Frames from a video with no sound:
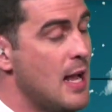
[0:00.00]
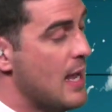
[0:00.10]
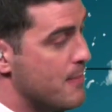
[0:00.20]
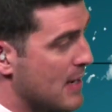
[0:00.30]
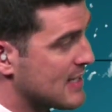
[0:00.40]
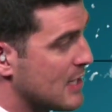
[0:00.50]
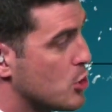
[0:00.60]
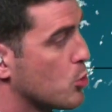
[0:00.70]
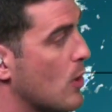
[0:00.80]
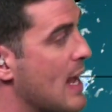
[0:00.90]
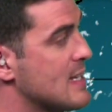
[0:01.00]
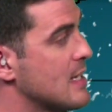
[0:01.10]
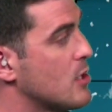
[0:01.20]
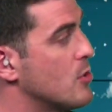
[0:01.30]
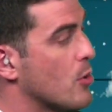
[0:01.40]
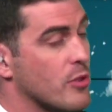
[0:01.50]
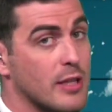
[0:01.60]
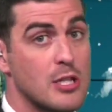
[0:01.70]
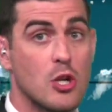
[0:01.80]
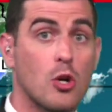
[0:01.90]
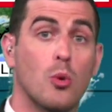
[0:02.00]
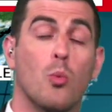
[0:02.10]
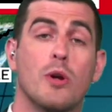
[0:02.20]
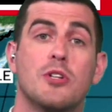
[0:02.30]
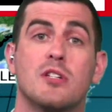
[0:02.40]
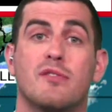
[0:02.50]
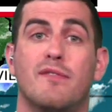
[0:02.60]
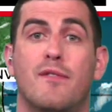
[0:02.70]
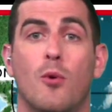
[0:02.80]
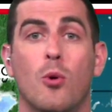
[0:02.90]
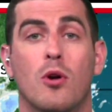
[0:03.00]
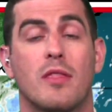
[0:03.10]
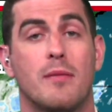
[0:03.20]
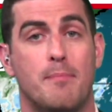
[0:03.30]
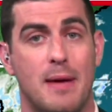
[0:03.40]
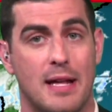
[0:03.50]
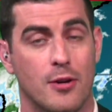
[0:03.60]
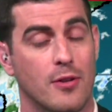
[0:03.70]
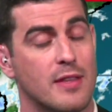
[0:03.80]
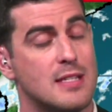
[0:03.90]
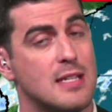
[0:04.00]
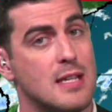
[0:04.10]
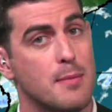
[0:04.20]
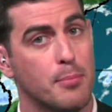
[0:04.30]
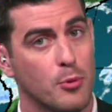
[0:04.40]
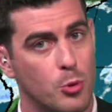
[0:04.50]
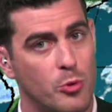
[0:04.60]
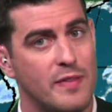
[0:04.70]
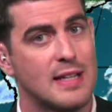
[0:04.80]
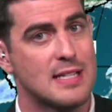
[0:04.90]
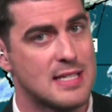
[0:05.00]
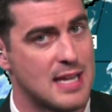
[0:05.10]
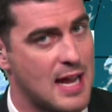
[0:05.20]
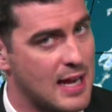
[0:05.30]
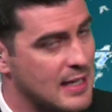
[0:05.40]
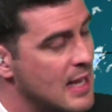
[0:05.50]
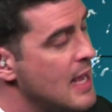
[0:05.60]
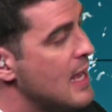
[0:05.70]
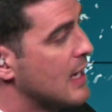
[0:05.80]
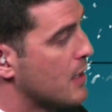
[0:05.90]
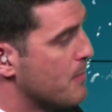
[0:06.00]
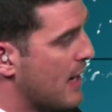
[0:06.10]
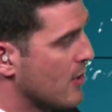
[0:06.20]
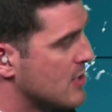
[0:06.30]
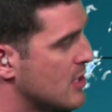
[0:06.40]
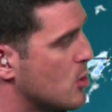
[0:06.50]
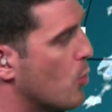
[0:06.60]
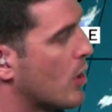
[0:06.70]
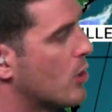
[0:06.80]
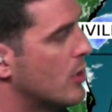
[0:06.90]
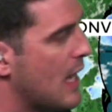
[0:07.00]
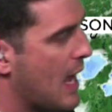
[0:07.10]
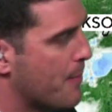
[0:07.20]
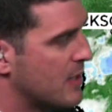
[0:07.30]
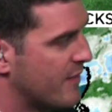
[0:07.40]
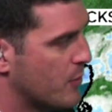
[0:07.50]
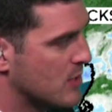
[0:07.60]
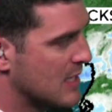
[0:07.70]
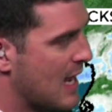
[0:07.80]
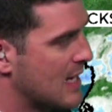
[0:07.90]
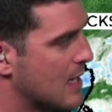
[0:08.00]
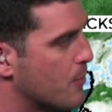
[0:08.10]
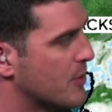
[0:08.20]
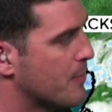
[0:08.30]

It makes a drastic northerly turn, which is for the better. This is an improving sign in comparison to what could happen if it was lining up with the